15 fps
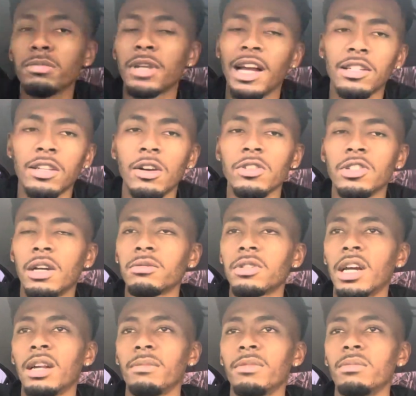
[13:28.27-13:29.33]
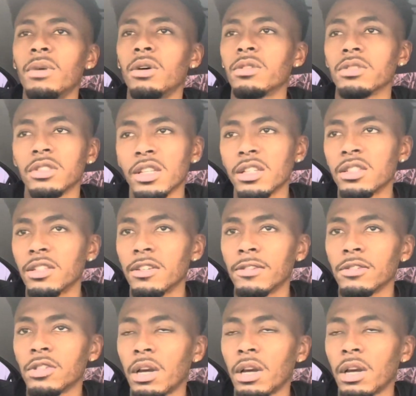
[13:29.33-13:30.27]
I told you I'm trying to be more consistent.